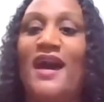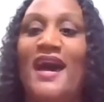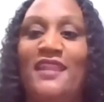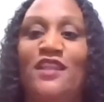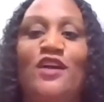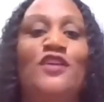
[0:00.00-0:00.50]

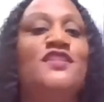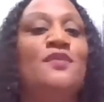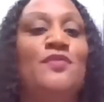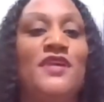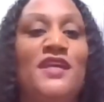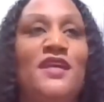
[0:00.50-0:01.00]
I learned to
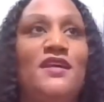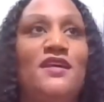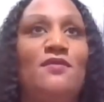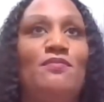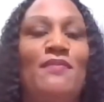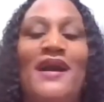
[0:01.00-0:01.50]
be
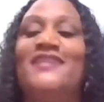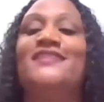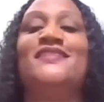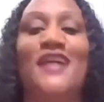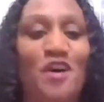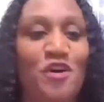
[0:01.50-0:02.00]

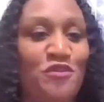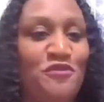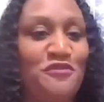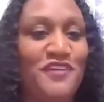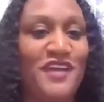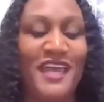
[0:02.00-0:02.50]

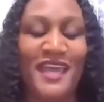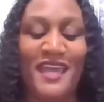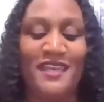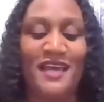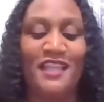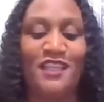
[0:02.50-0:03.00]
myself,
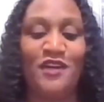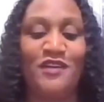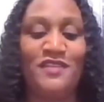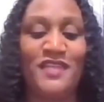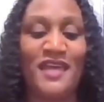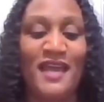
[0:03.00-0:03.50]
and I
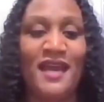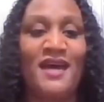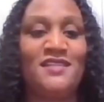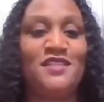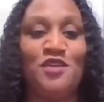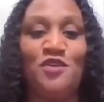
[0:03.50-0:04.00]
learned that
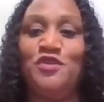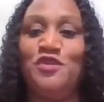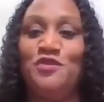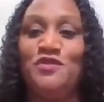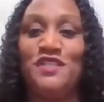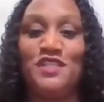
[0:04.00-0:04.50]
God still
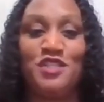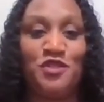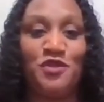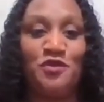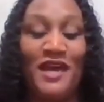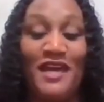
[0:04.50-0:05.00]
uses
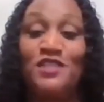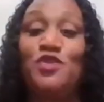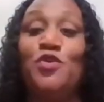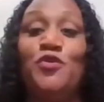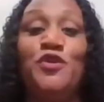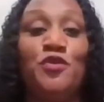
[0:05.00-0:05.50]
you as
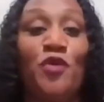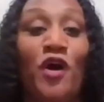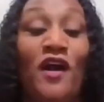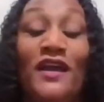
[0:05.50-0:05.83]
who you are.